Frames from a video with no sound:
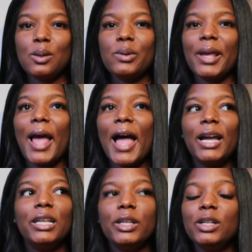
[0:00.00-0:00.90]
So it's like I
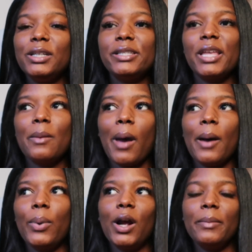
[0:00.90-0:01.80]
could literally sit in
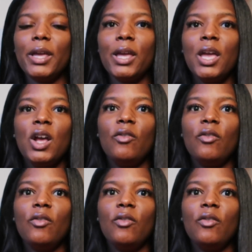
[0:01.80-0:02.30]
my apartment